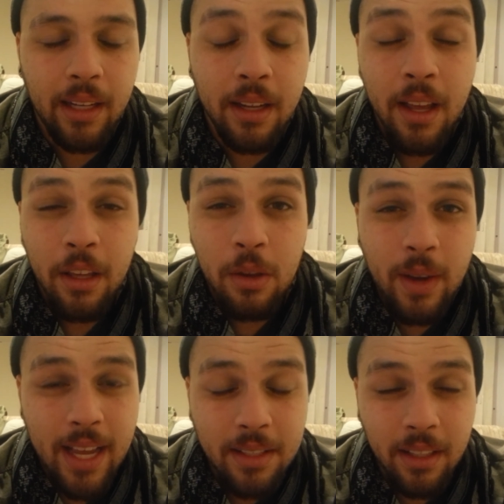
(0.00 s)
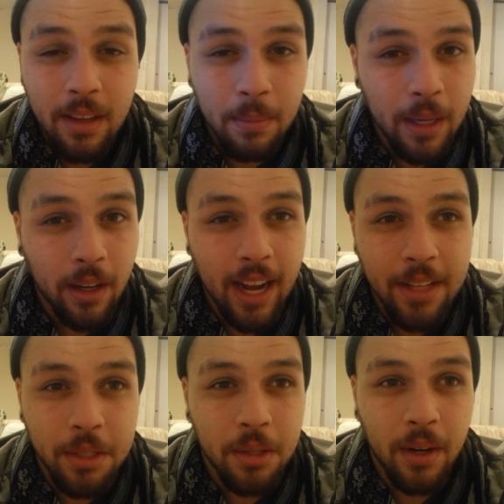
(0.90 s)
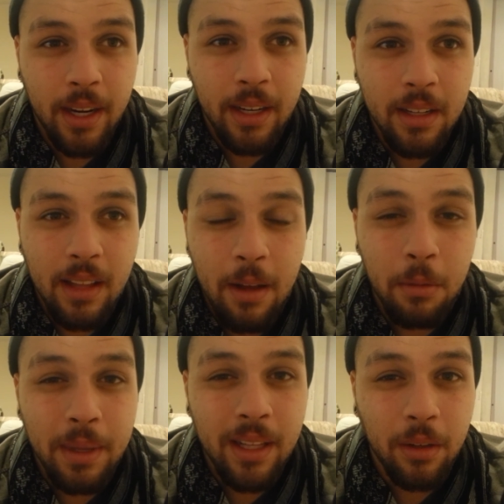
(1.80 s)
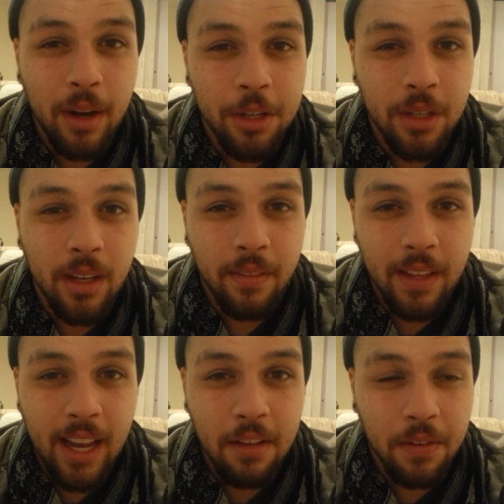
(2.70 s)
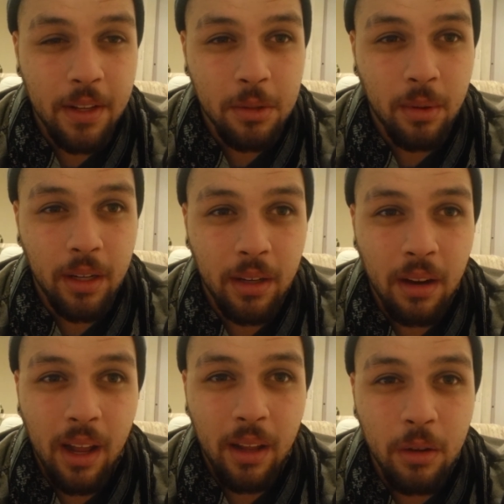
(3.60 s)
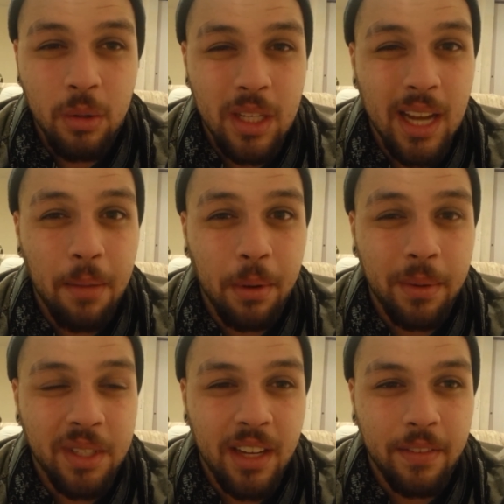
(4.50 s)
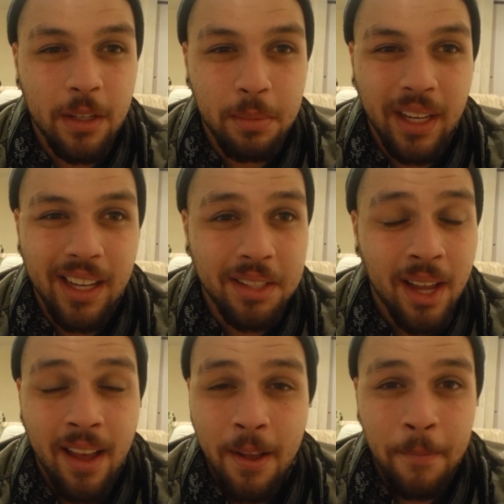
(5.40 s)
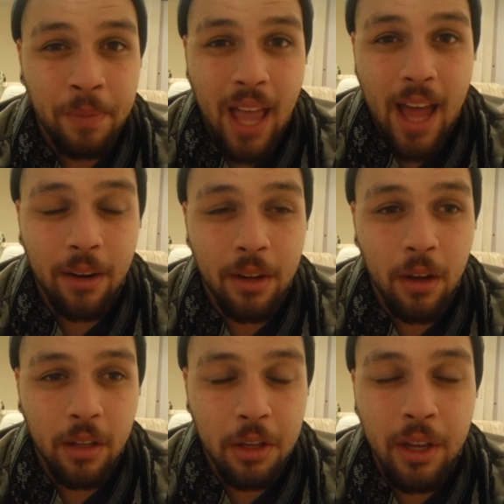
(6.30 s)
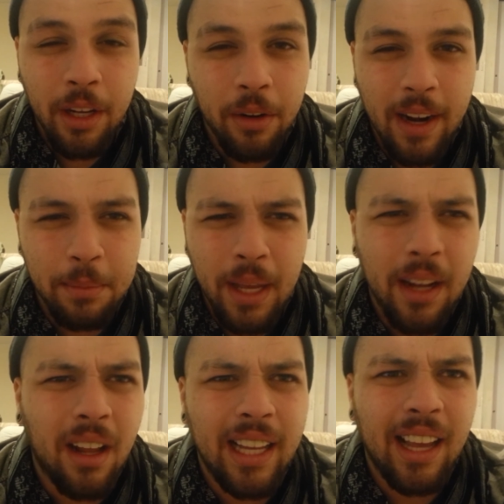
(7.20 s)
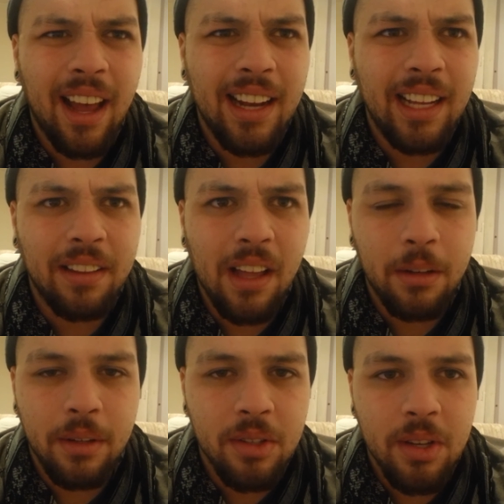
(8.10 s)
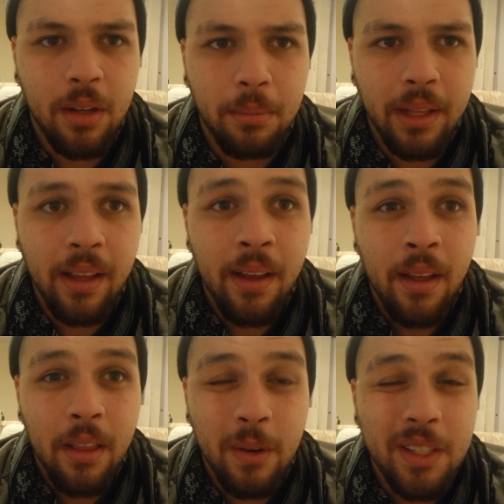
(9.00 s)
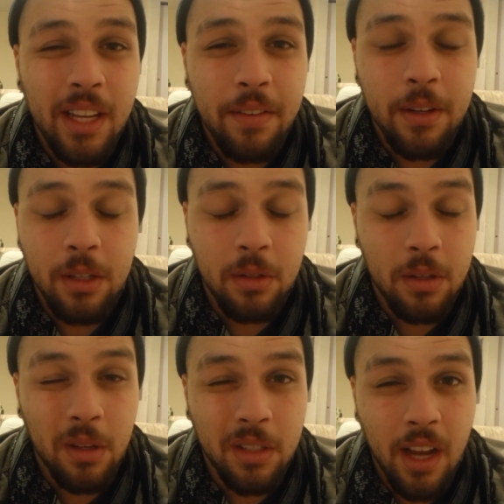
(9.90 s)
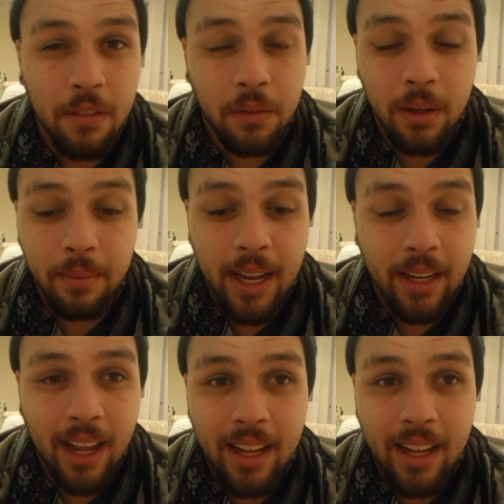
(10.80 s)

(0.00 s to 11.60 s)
And you guys can give me your guys' 3. That will be the question of the day for this one. Who's the top 3 receivers? Because I don't know. And you can correct me on any of the other ones too. But receivers is just a tough one, man.